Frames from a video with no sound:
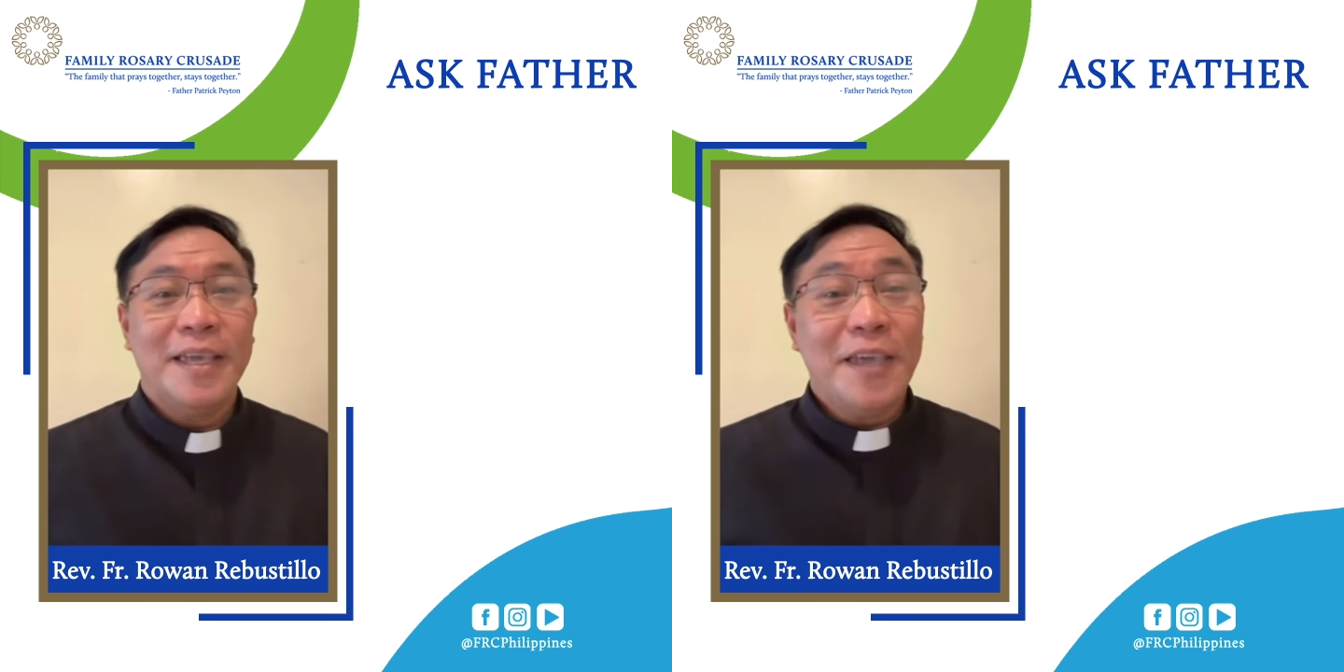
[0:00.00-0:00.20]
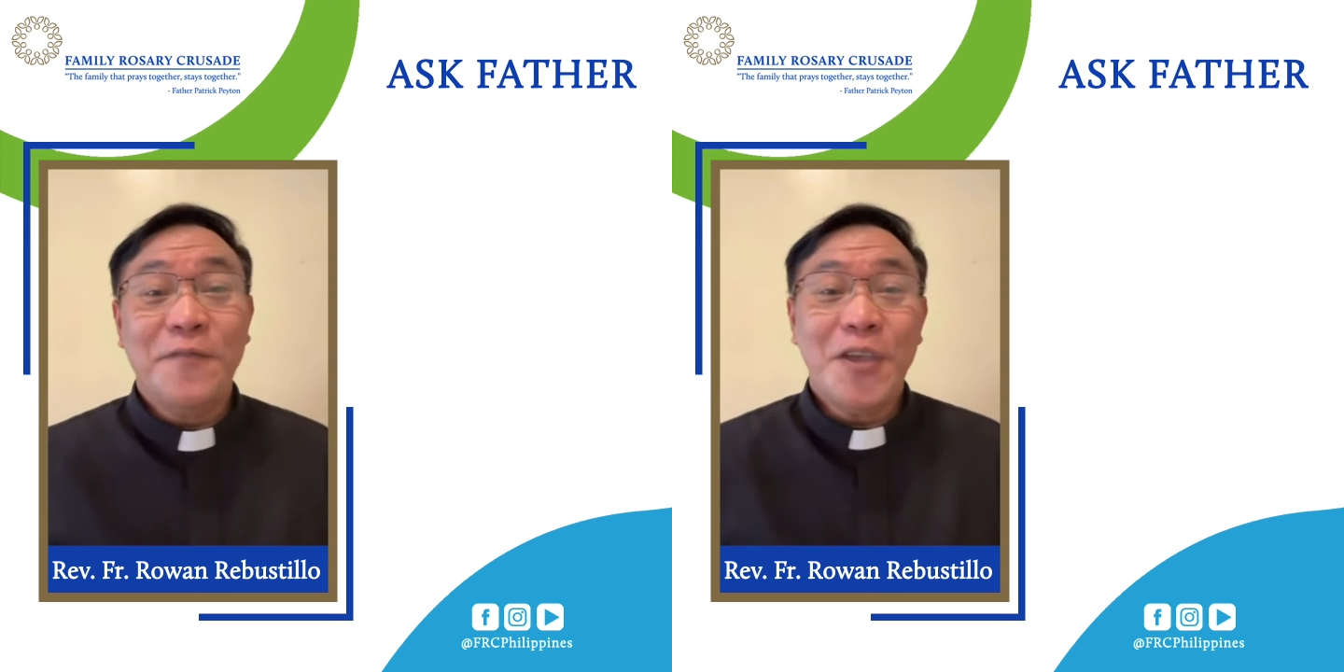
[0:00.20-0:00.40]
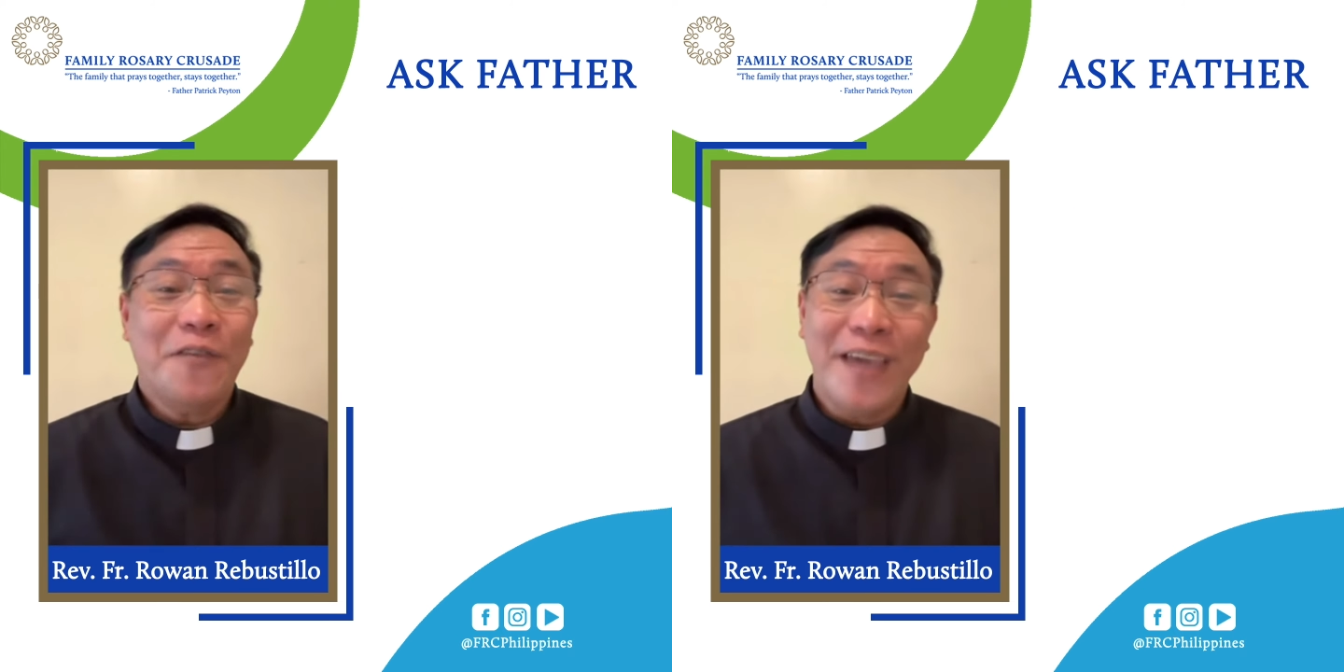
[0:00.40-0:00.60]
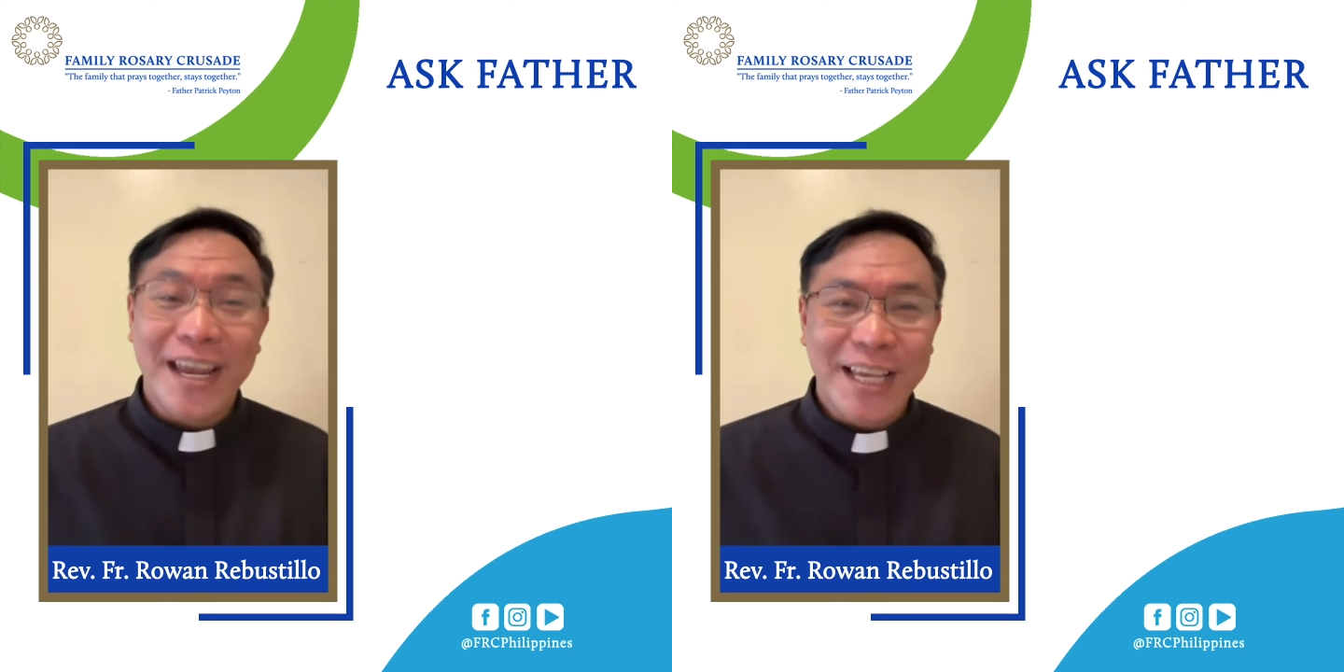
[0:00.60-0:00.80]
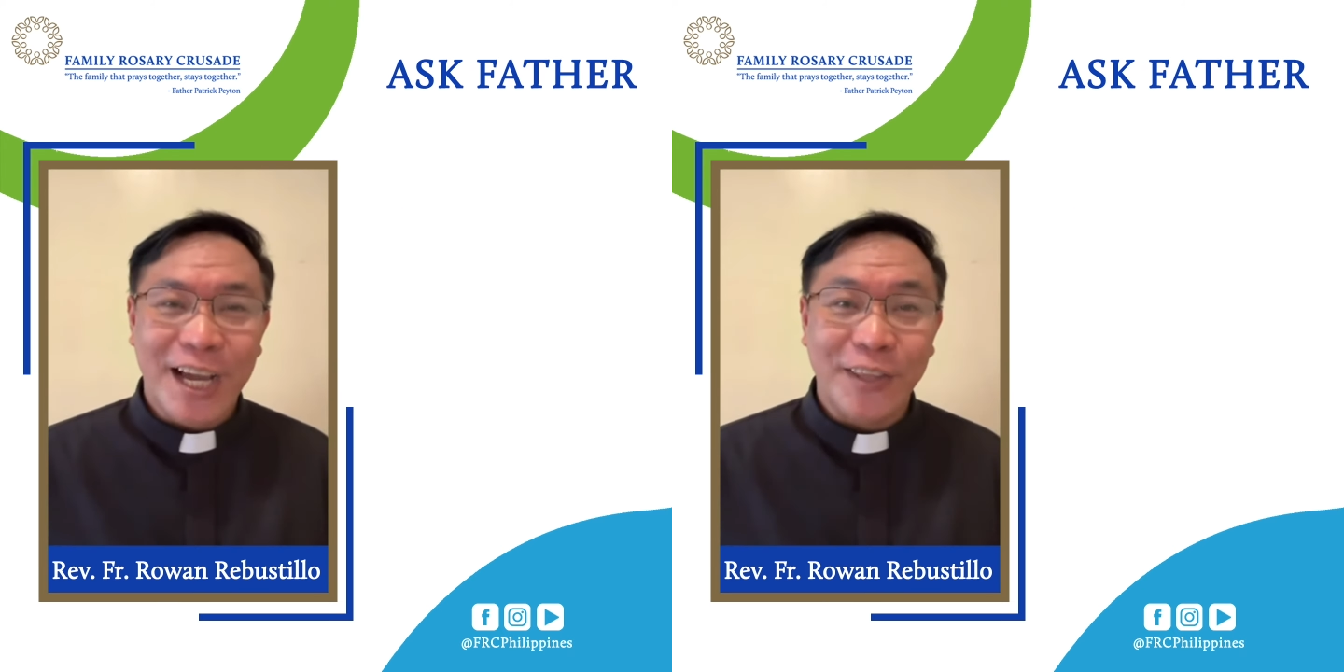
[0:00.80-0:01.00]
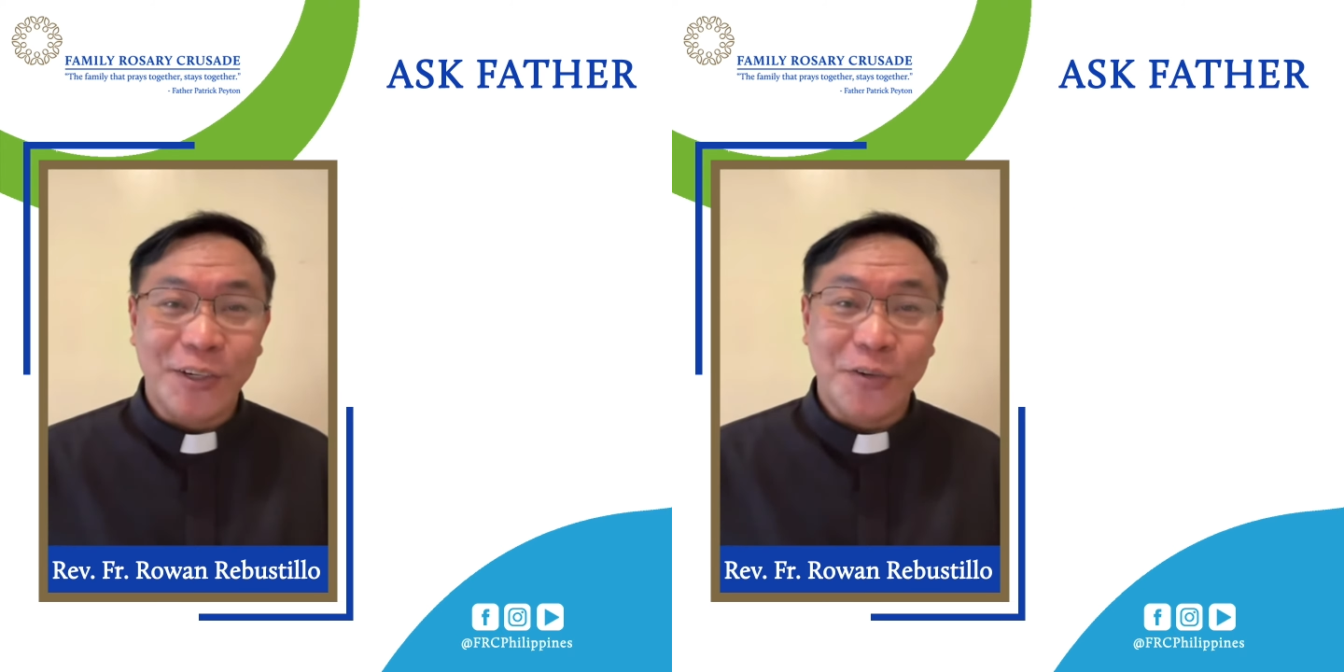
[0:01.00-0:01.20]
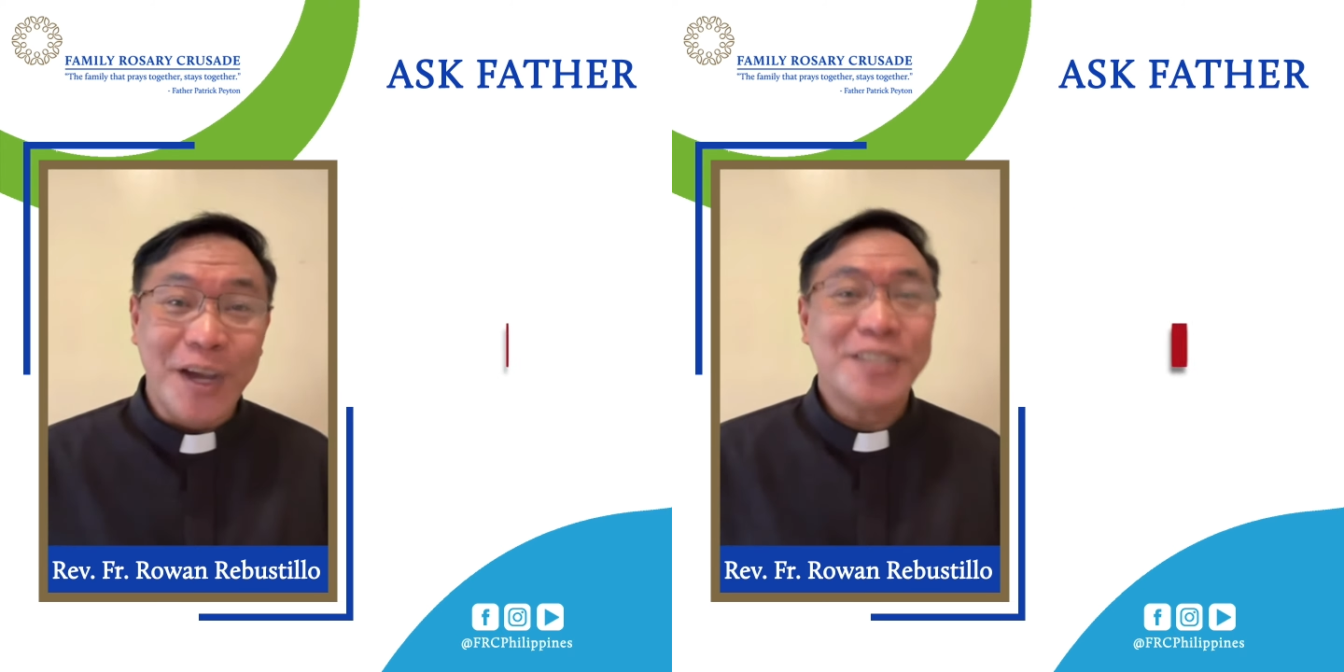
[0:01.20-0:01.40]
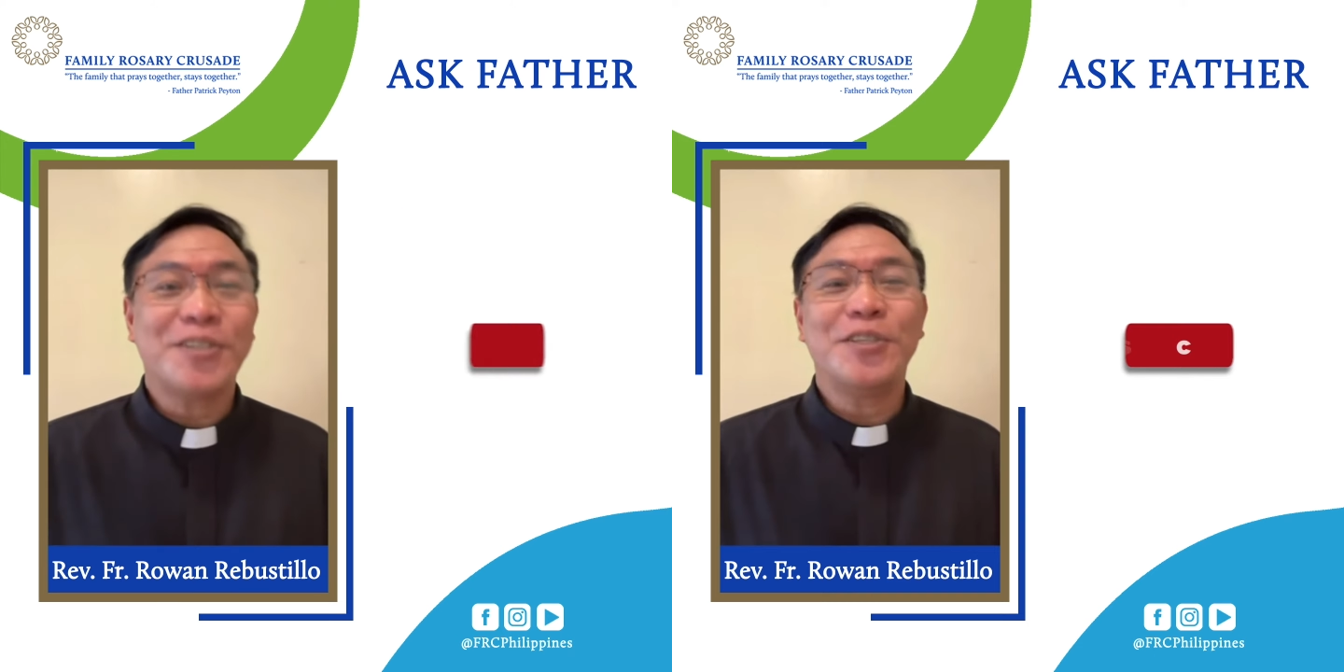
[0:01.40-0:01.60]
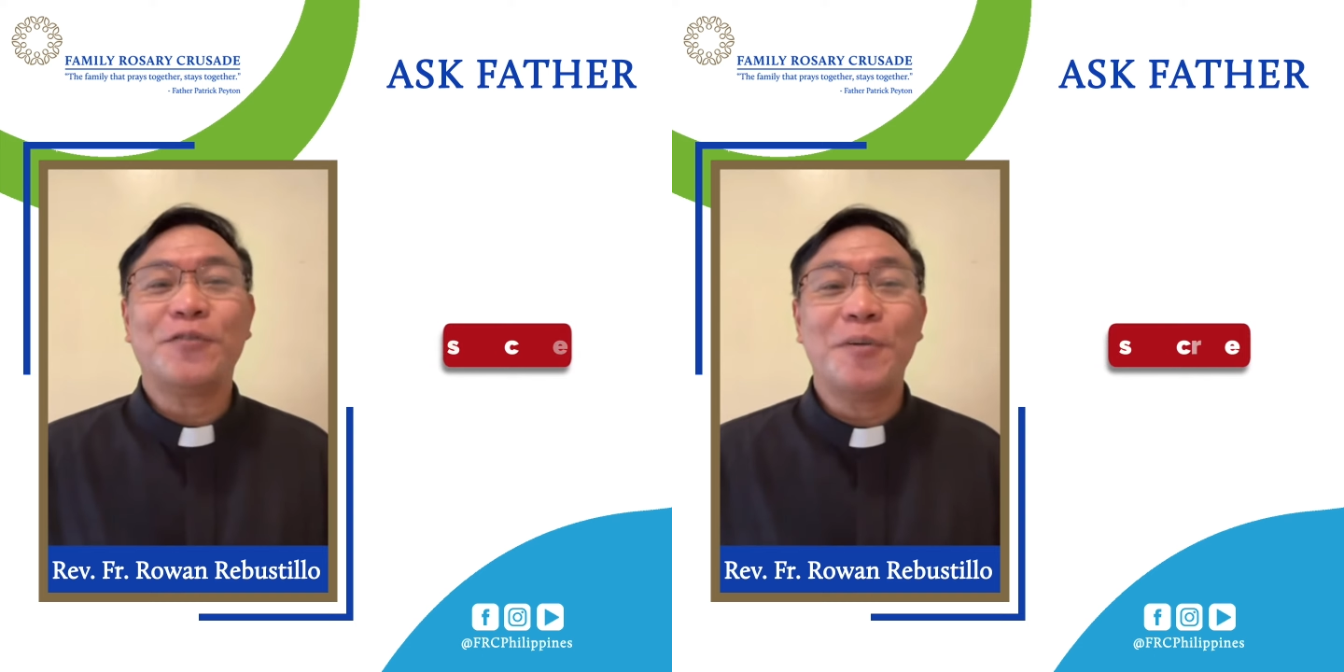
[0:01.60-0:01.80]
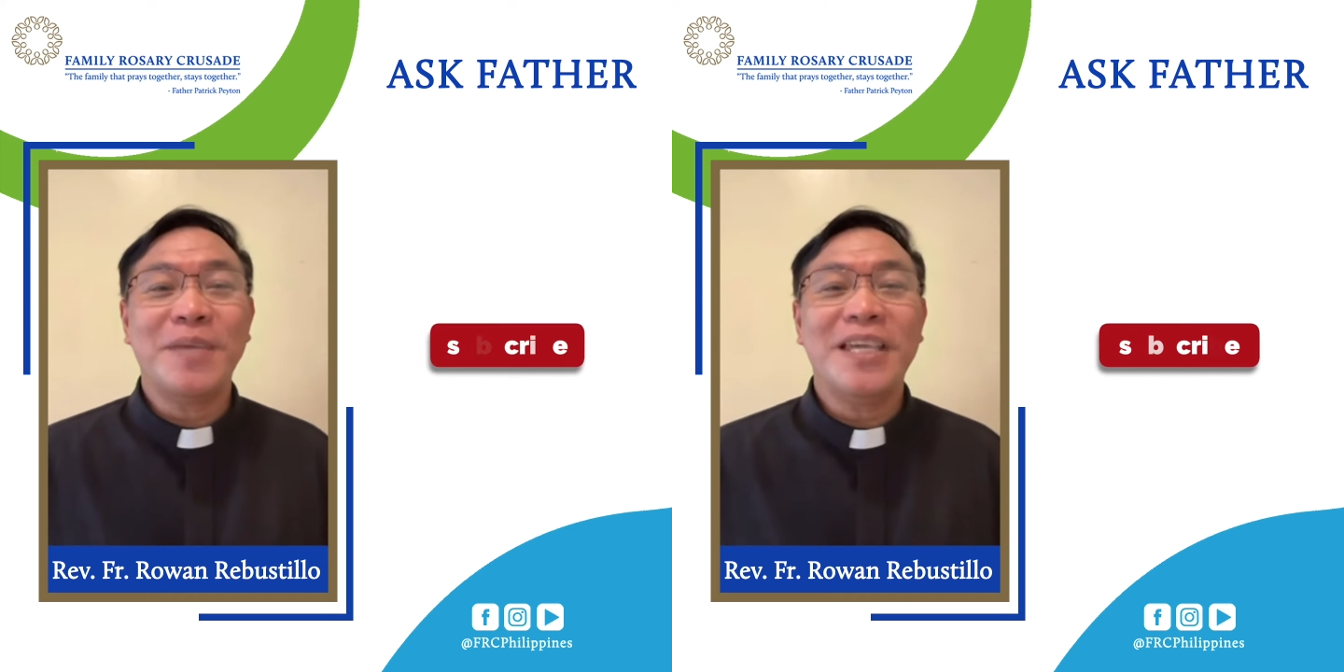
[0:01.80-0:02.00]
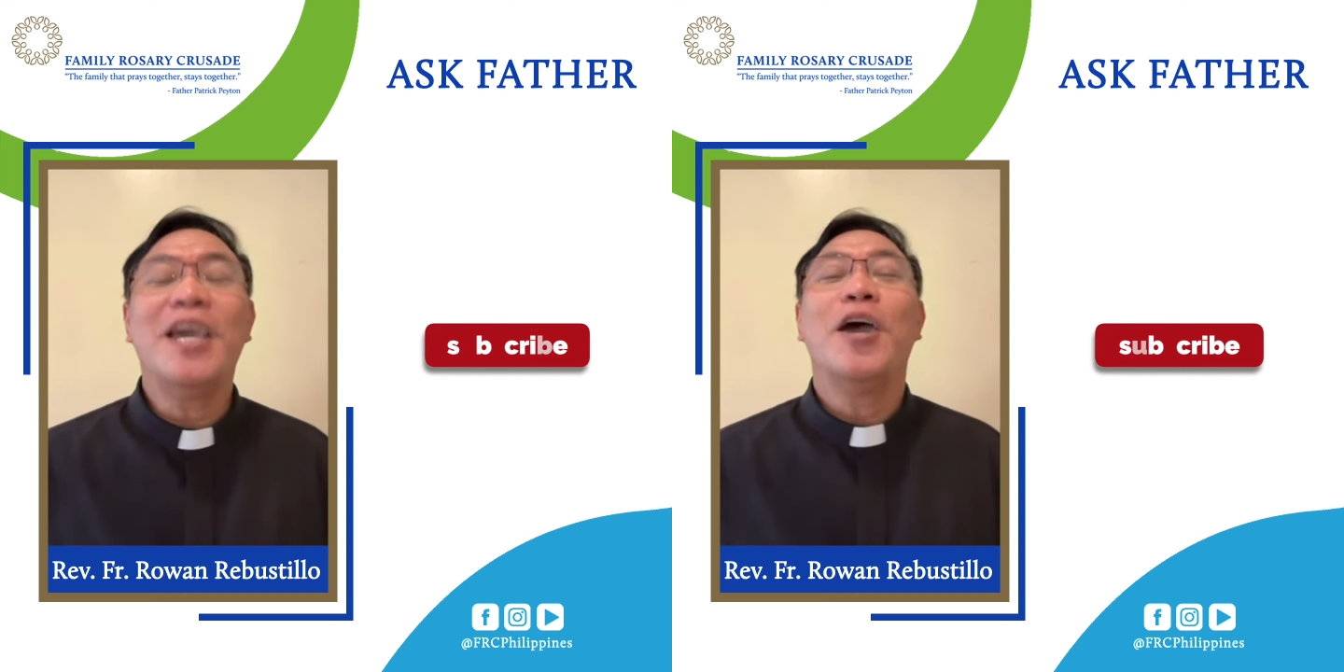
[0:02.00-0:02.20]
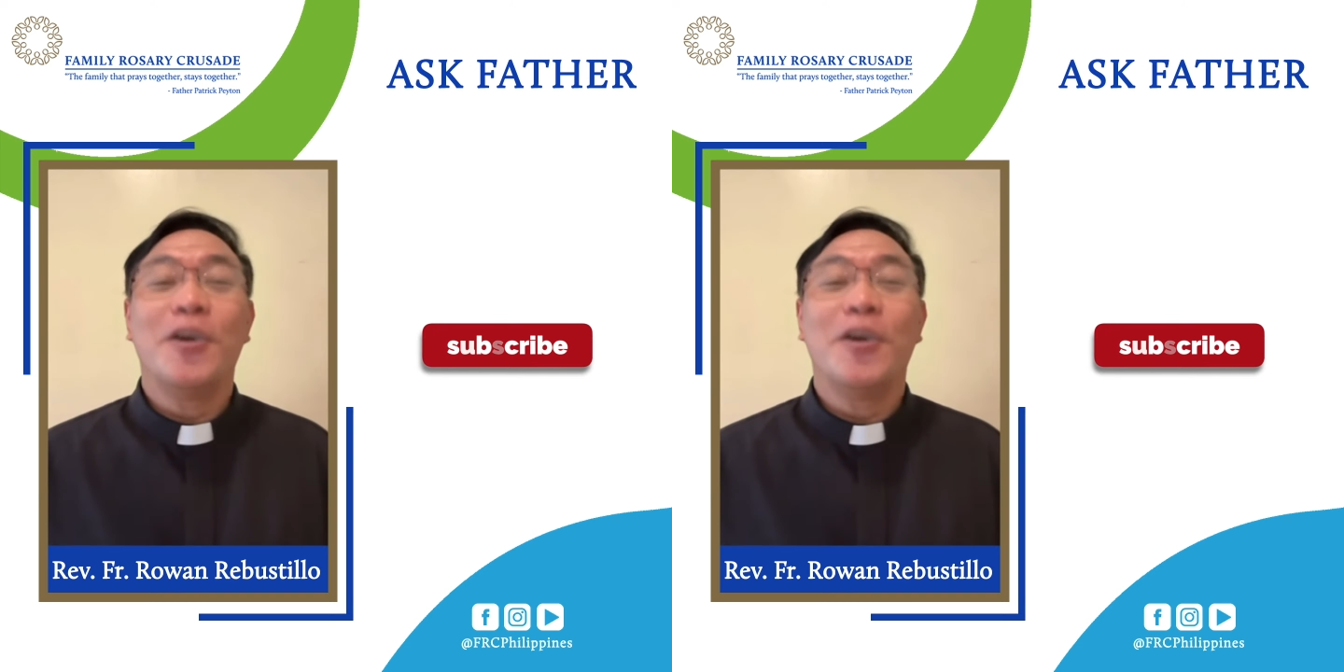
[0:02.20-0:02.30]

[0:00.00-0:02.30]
If you have any other questions for me,